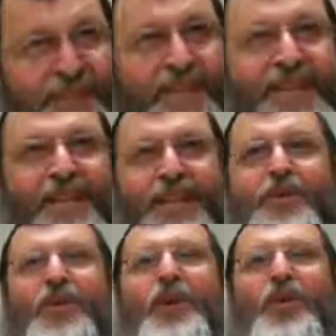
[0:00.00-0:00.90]

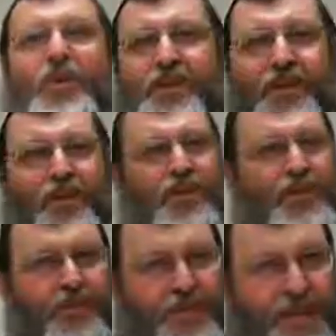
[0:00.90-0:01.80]
Hashem's video recorder is a lot more
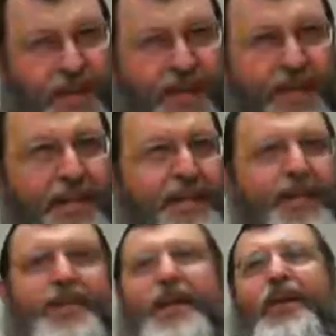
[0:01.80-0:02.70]
sophisticated than this
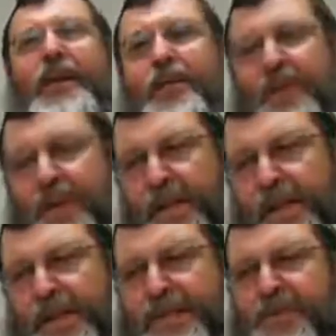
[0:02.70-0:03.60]
thing staring at me.
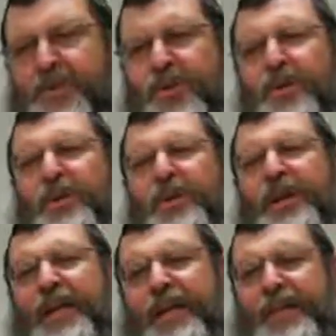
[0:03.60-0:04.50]
So
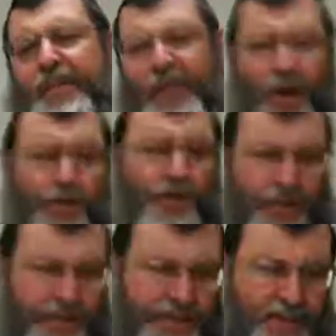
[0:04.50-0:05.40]
um, hopefully,
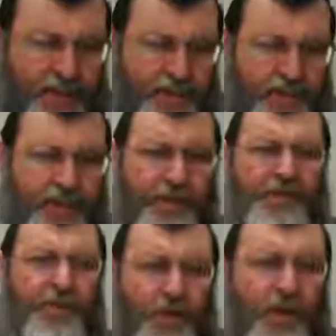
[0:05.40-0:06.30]
amidst Hashem, Hashem will give
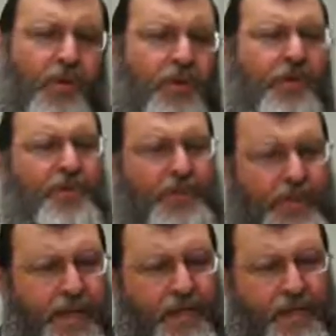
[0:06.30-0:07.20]
us a bracha. We'll be able to
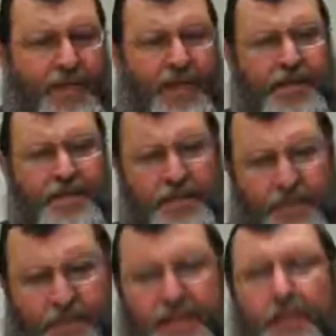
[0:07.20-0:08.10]
take away the lessons of
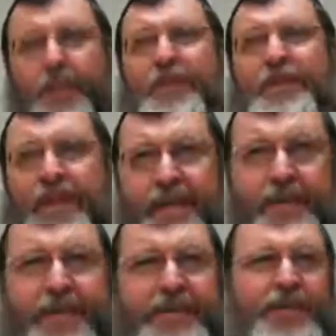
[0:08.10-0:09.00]
Har Sinai. We'll be able to take the
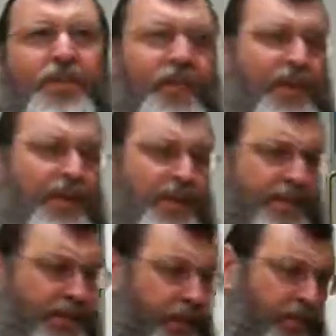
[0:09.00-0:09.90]
message, this
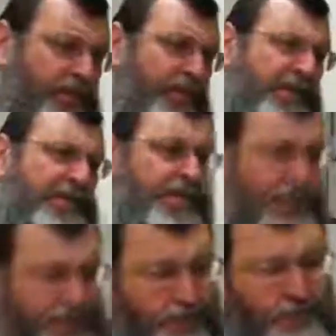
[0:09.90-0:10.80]
incredible message
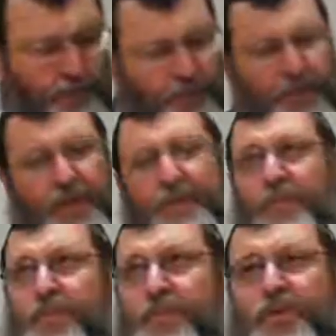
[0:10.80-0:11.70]
here from uh,
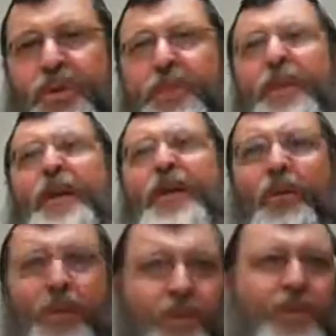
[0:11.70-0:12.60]
from the Psukim.
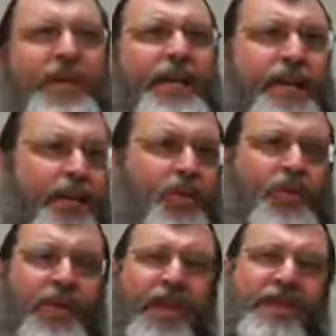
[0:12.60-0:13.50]
We'll be able to take it and
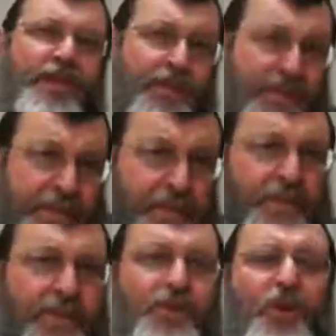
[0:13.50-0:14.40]
utilize it. And amidst
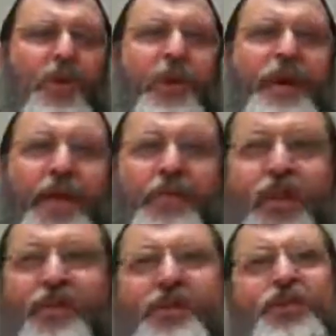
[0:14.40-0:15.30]
Hashem, this year we won't have to
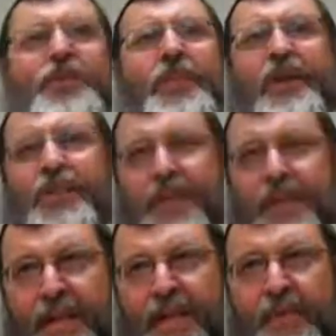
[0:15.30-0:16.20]
have a Tisha B'Av.
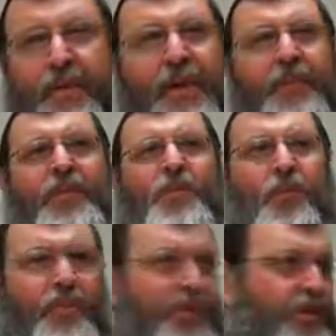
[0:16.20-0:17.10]
We'll be able to
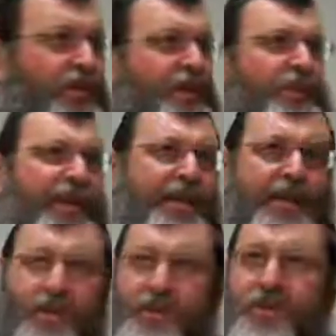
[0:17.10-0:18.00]
all be together back in
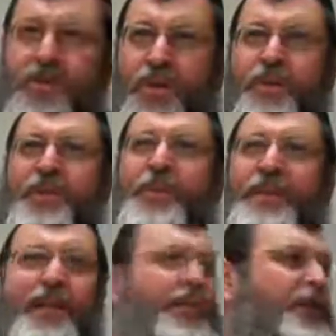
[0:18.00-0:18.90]
Eretz Yisrael. This
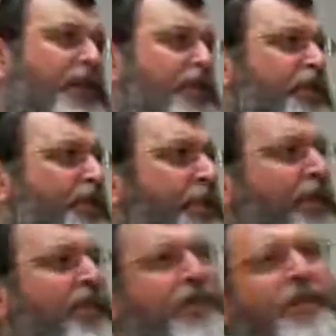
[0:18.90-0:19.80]
Beis HaMidrash.
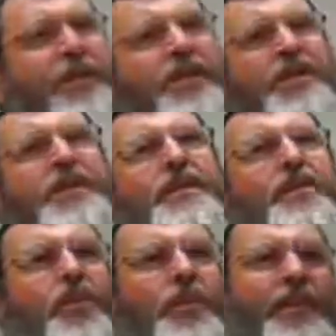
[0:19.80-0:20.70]
The Midrash says
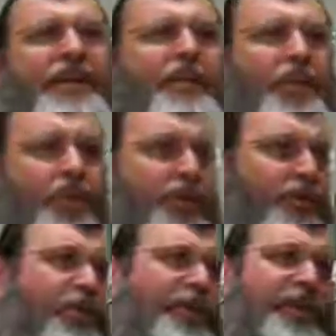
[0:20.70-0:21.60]
that all the Bate
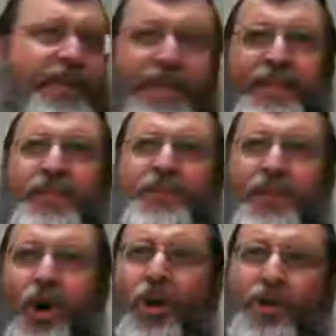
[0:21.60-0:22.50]
Midrashim, all the Bate Knesses
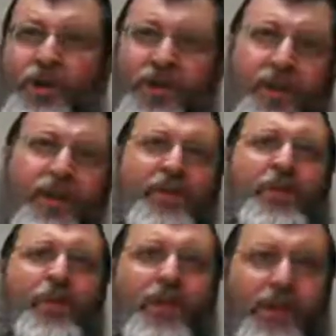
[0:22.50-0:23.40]
in Golos,
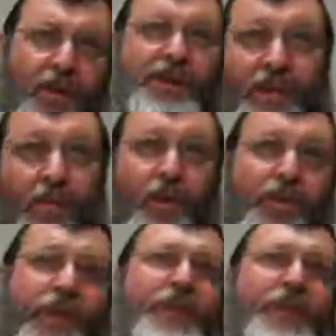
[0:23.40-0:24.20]
will all those that are worthy.